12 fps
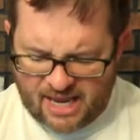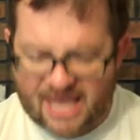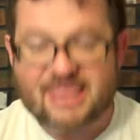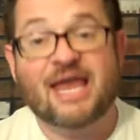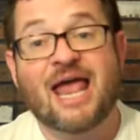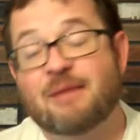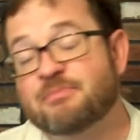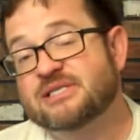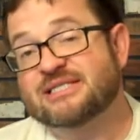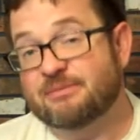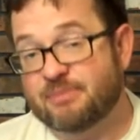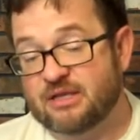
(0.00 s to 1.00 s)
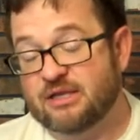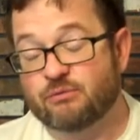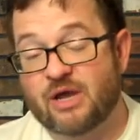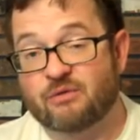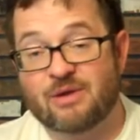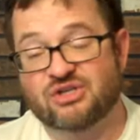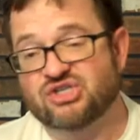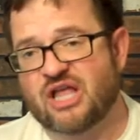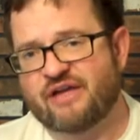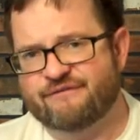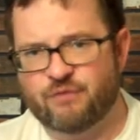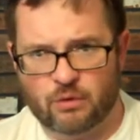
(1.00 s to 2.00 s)
and that happens typically right around
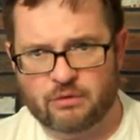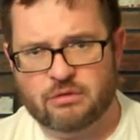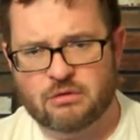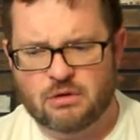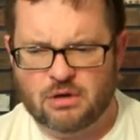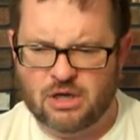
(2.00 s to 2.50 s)
July 4th.